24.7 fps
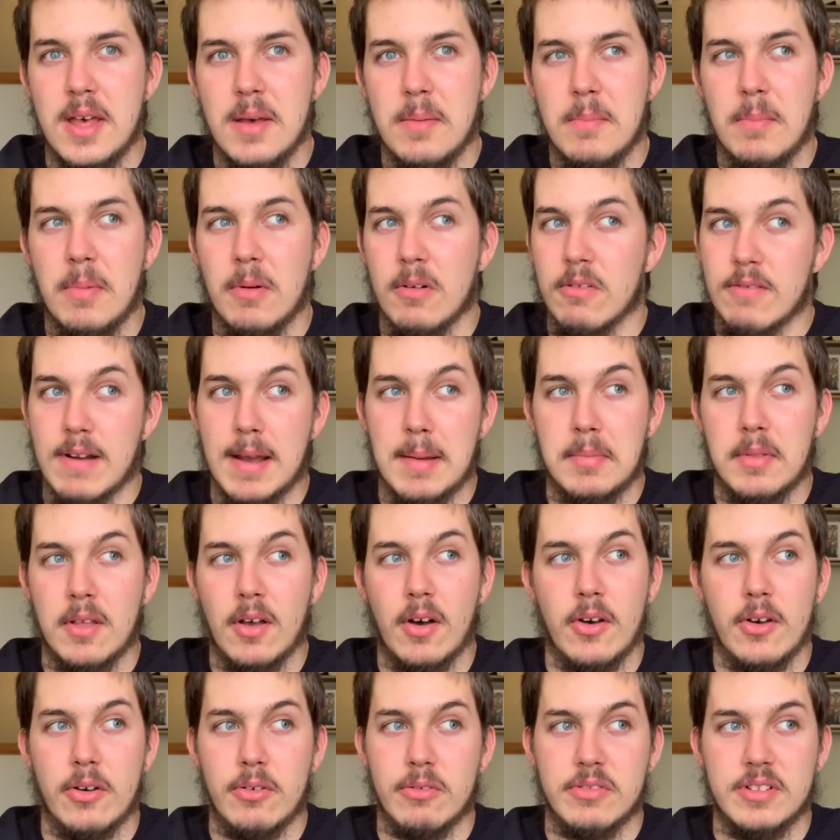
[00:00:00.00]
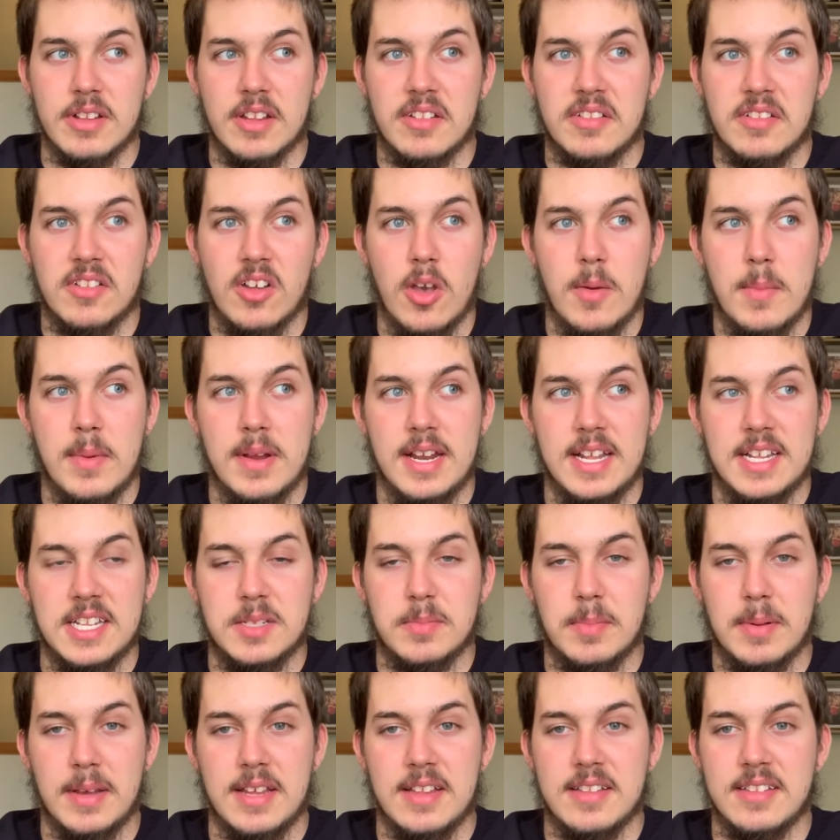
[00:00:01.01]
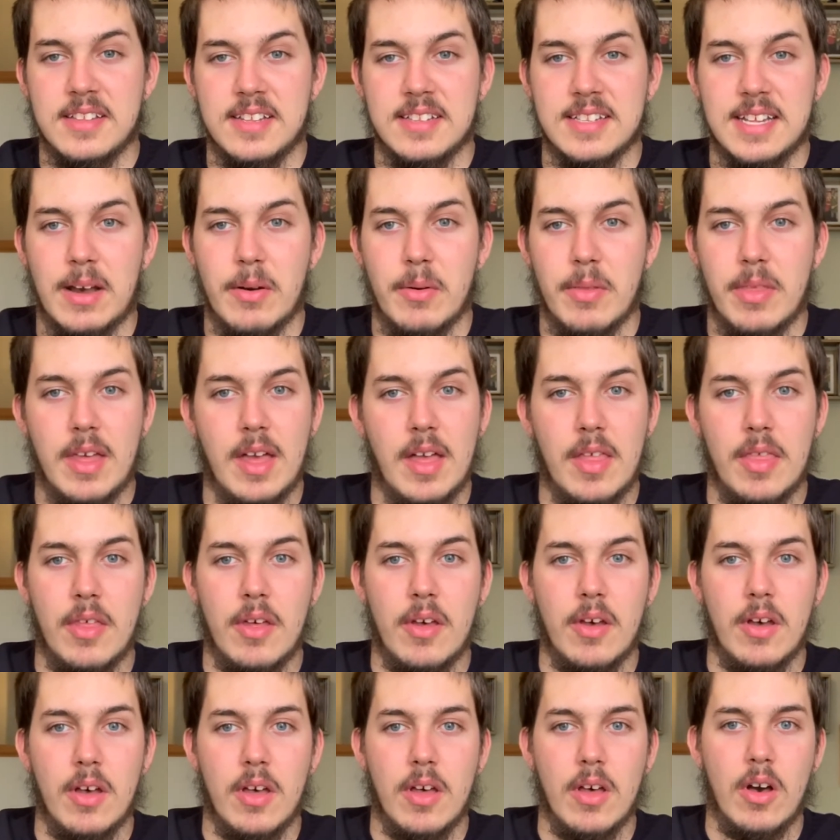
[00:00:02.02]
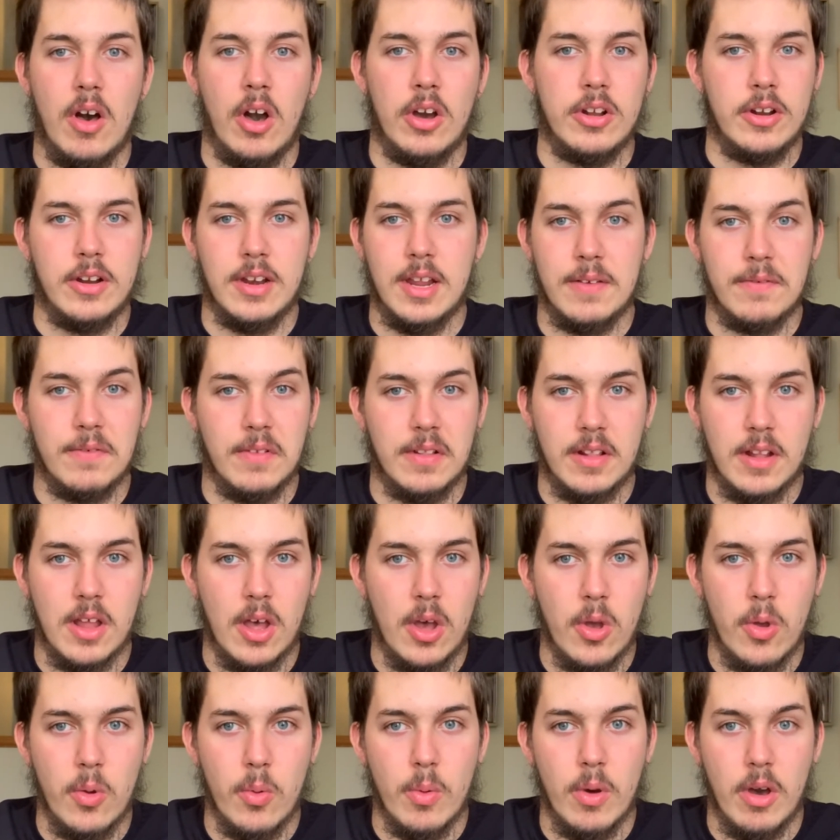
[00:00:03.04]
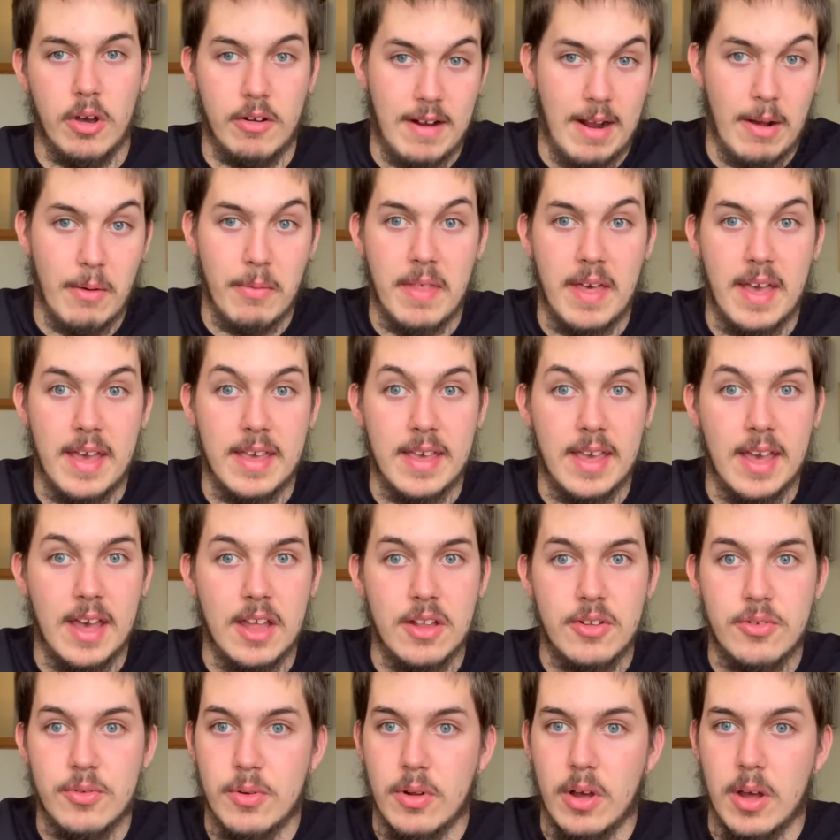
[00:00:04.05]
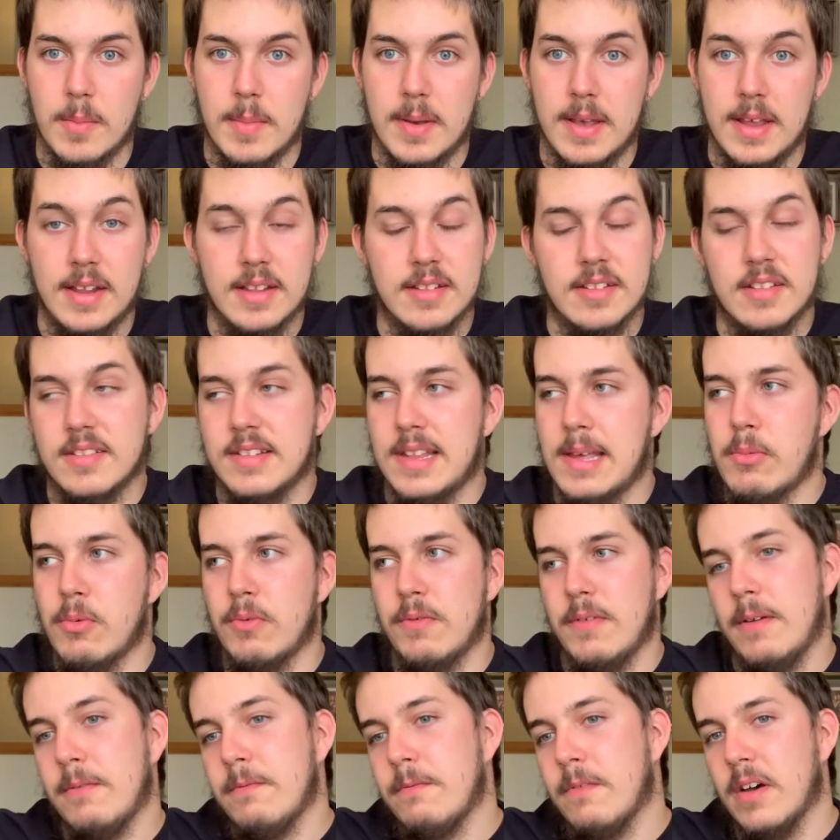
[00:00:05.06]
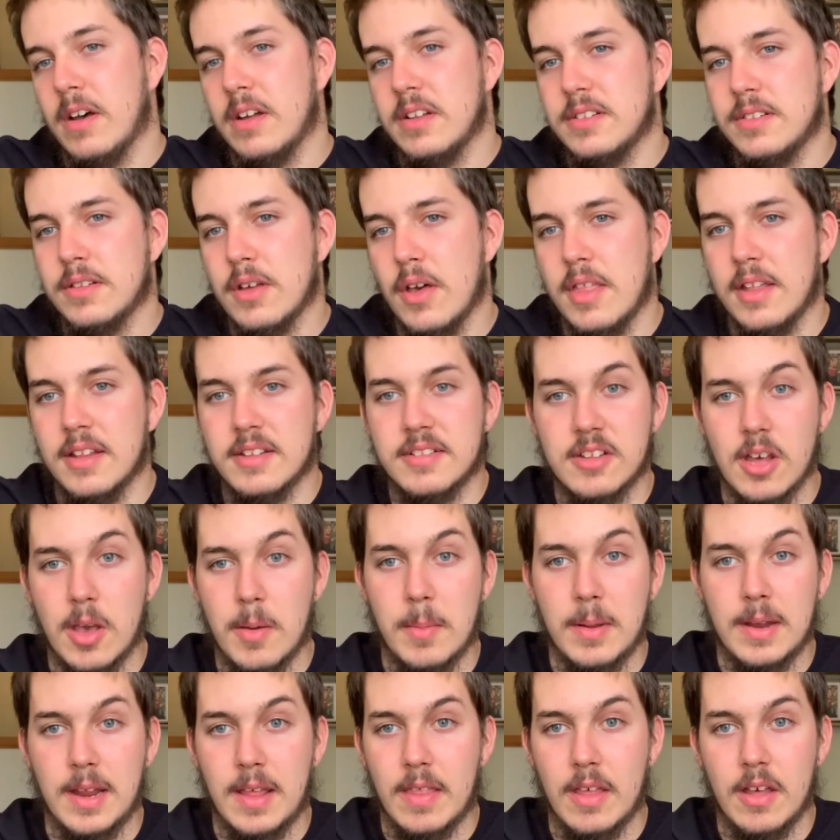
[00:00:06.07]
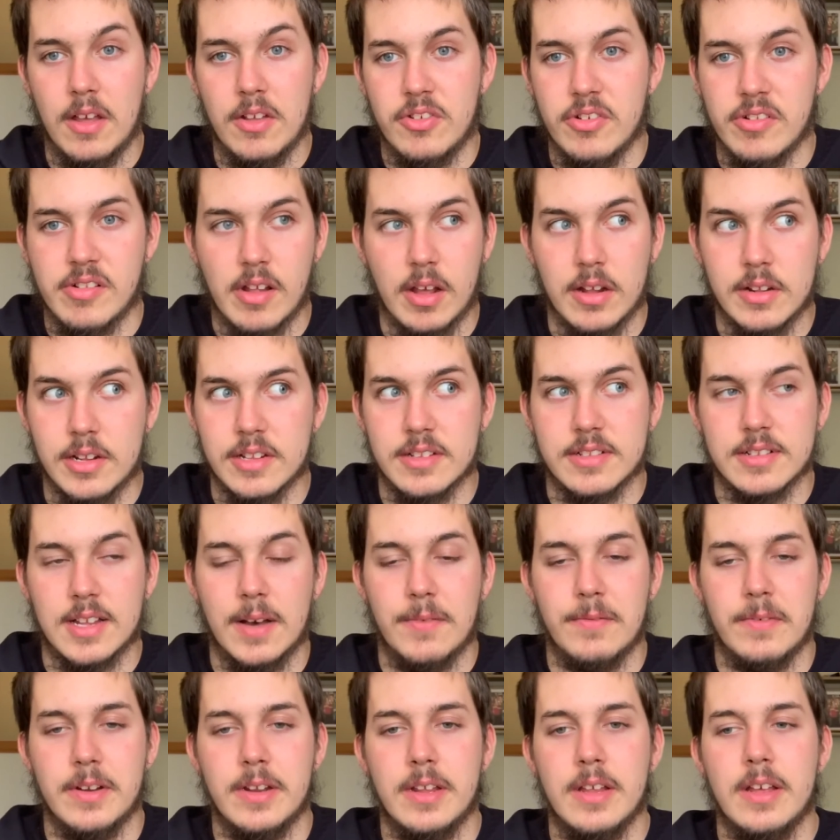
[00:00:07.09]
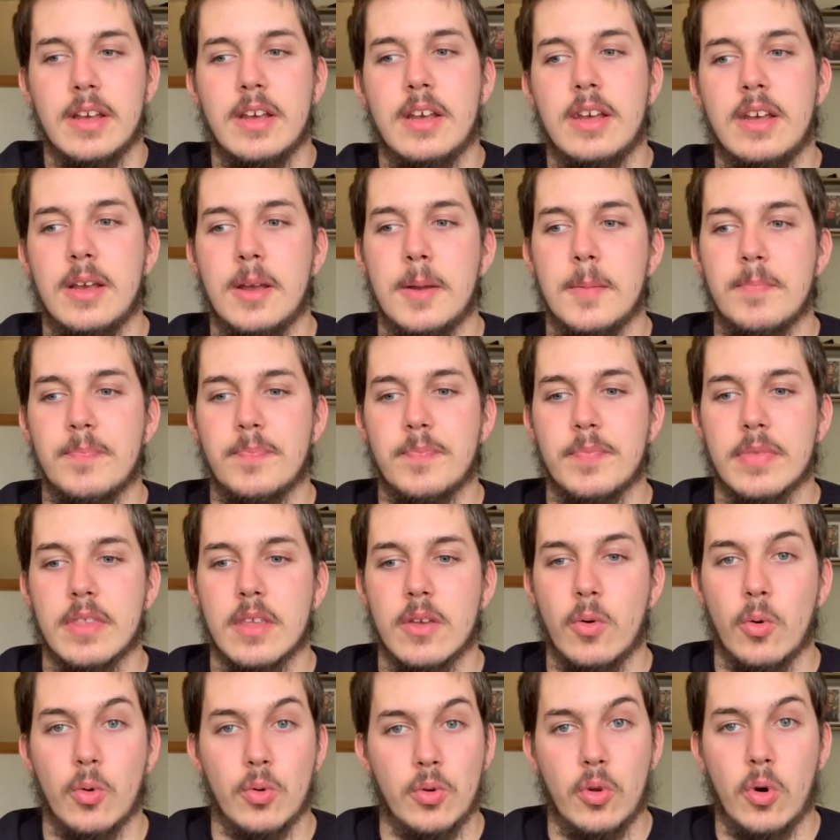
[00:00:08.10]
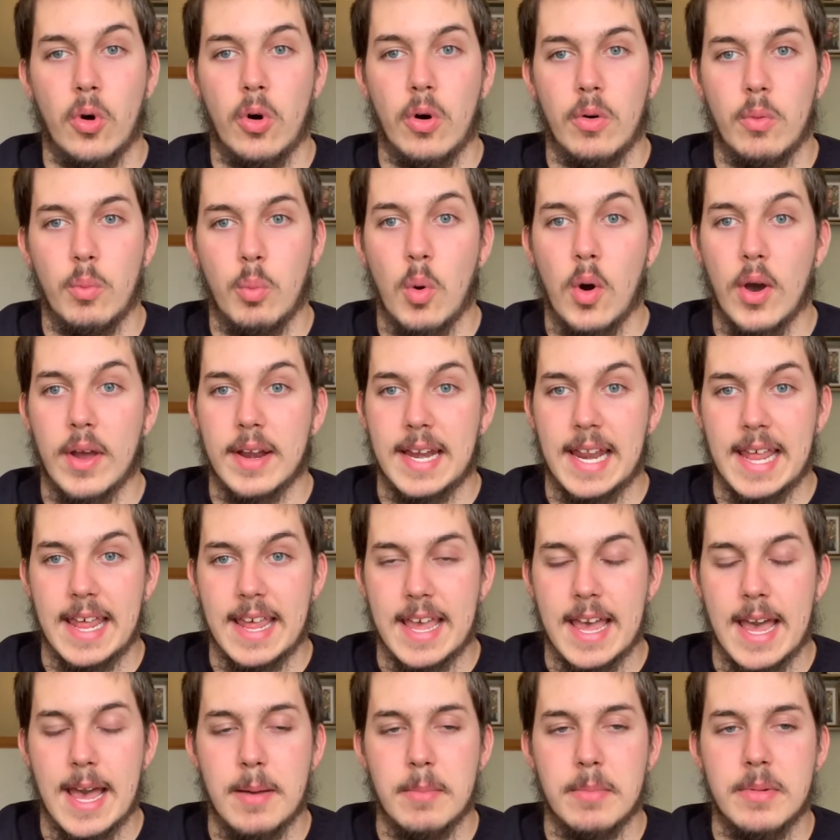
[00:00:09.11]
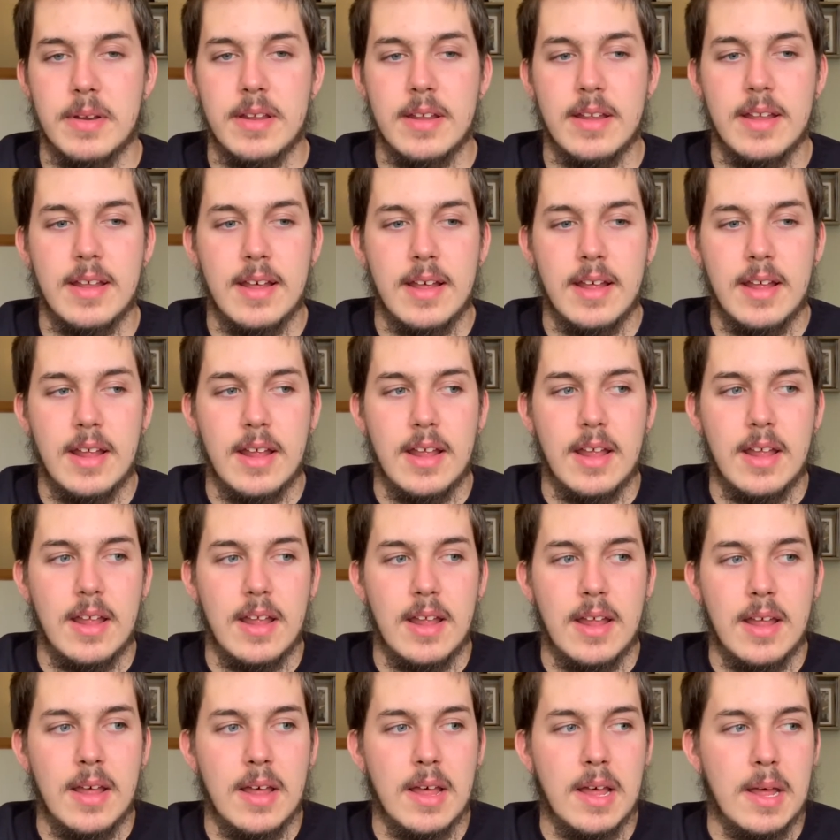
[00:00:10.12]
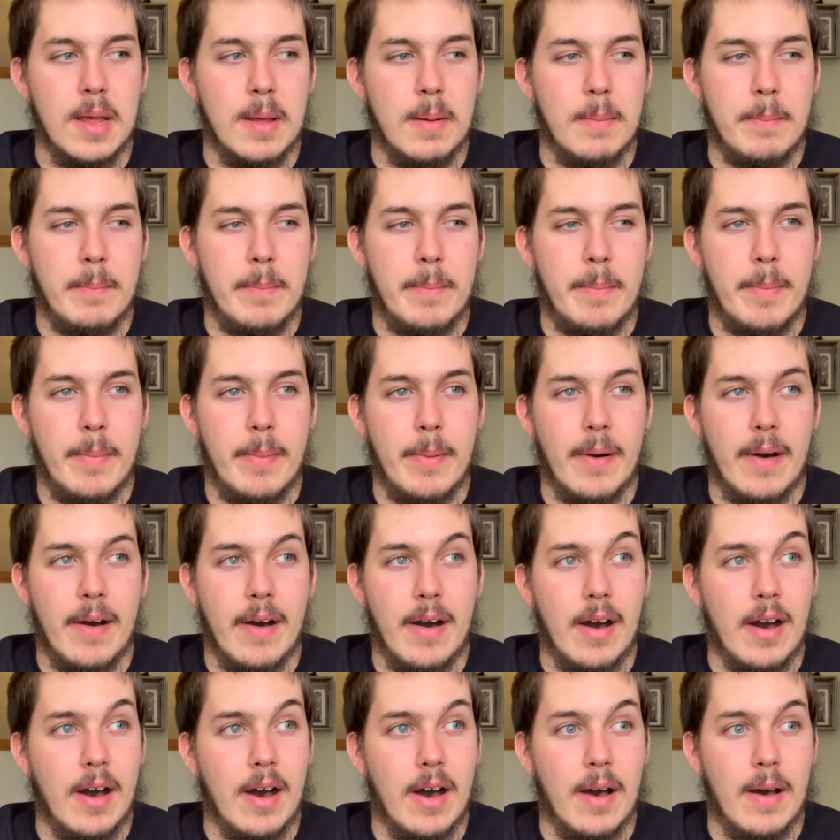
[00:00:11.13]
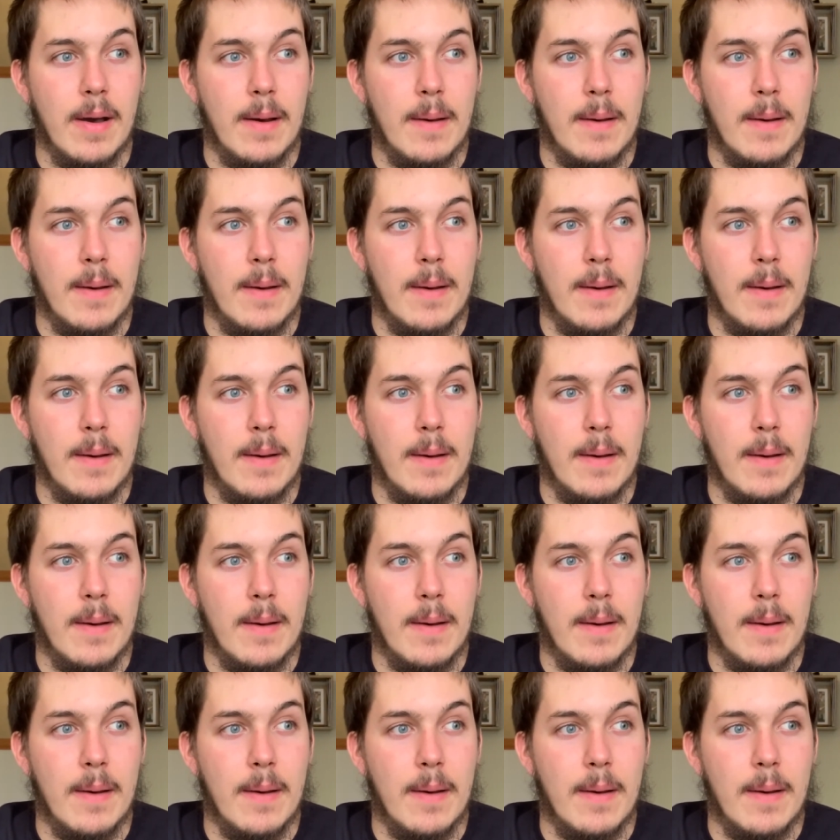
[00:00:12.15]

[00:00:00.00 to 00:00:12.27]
But reptiles, there's so many species out there that I don't even know are out there yet. Do you know what I mean? It's the same with inverts, so there's so many that are just undiscovered or not widely kept. But